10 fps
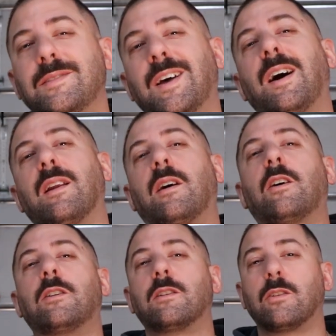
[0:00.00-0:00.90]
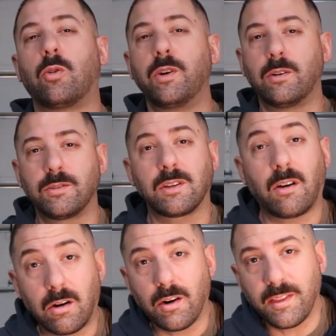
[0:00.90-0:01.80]
not all oils
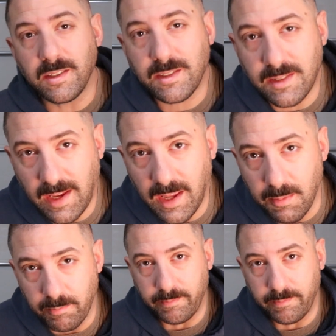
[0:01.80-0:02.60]
are the same.